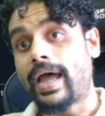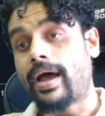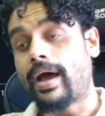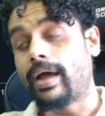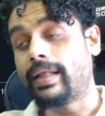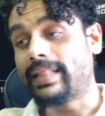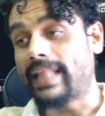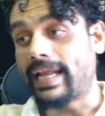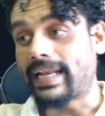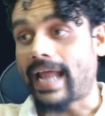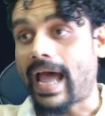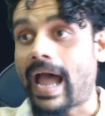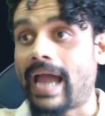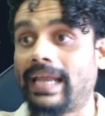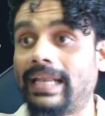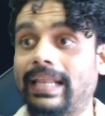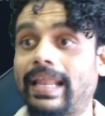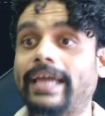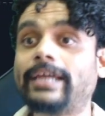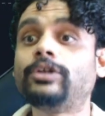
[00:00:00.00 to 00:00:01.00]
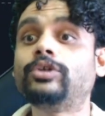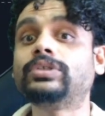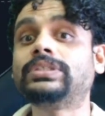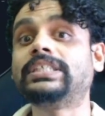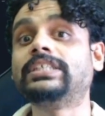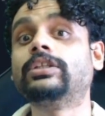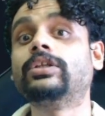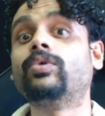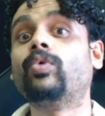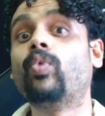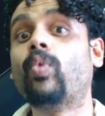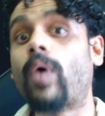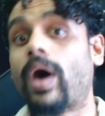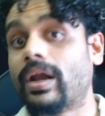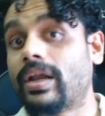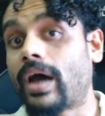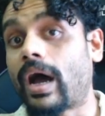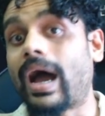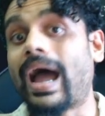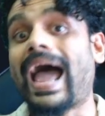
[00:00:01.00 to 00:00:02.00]
that I like to see the
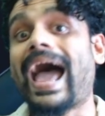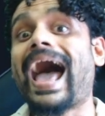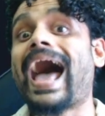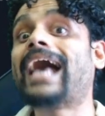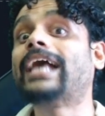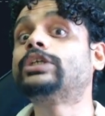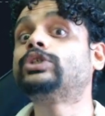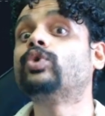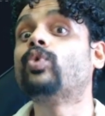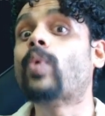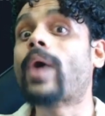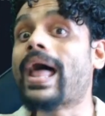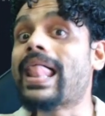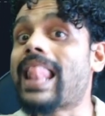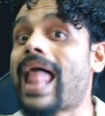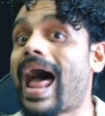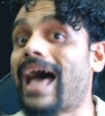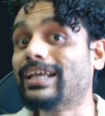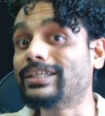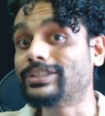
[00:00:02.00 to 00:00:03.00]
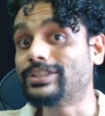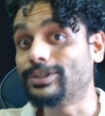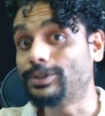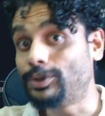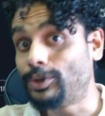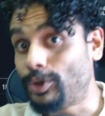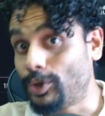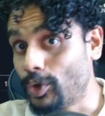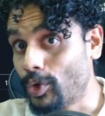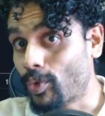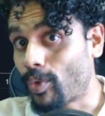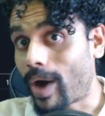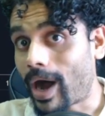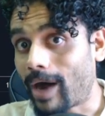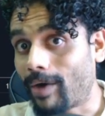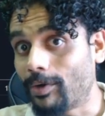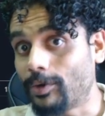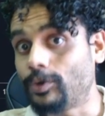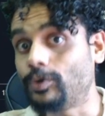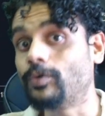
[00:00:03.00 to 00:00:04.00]
1 hour as well as the 2
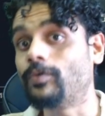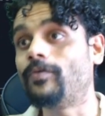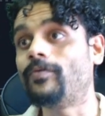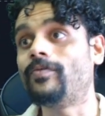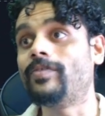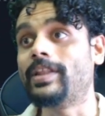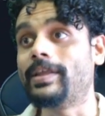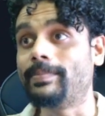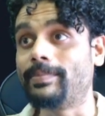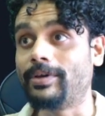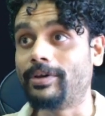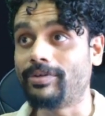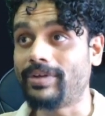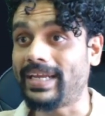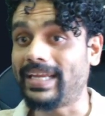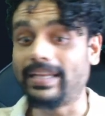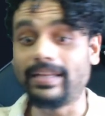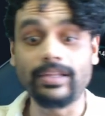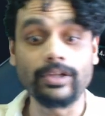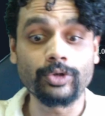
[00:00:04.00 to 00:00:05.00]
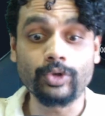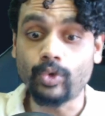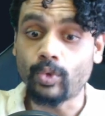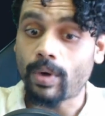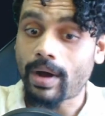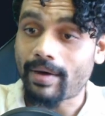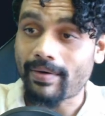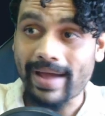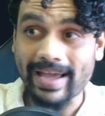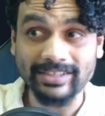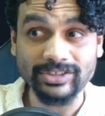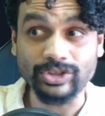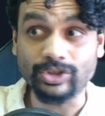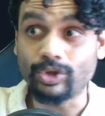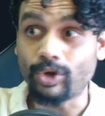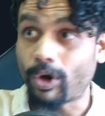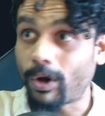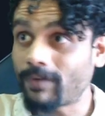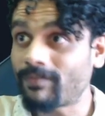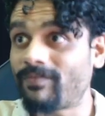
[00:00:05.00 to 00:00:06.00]
hour to flip green. The 2 hour has
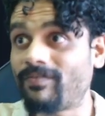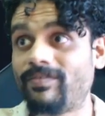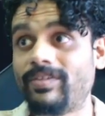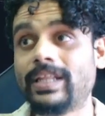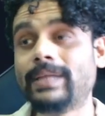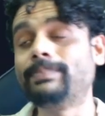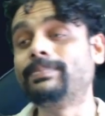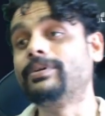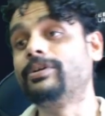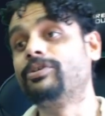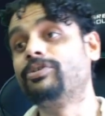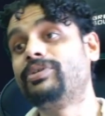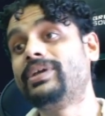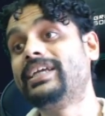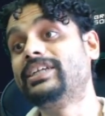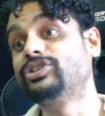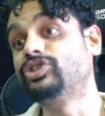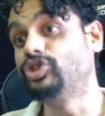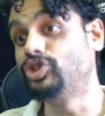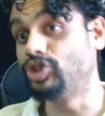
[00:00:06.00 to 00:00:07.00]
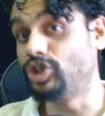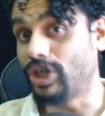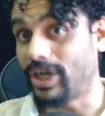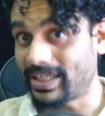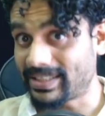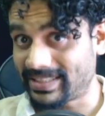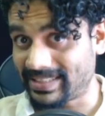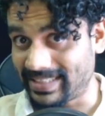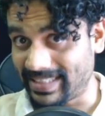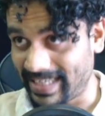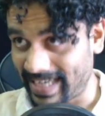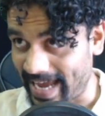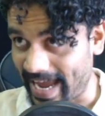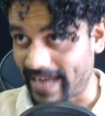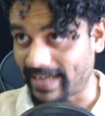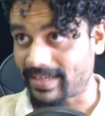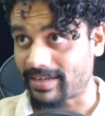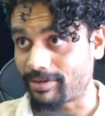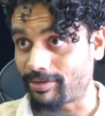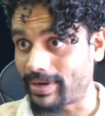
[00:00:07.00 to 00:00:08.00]
not flipped green just
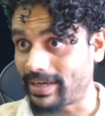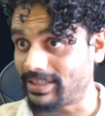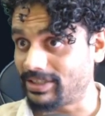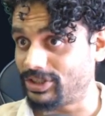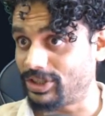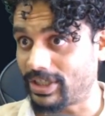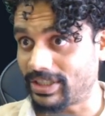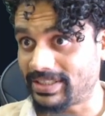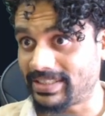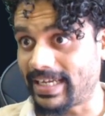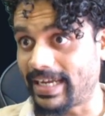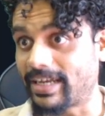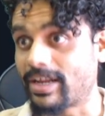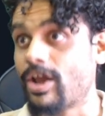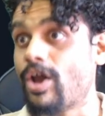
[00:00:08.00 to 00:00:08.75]
yet, right? Just yet.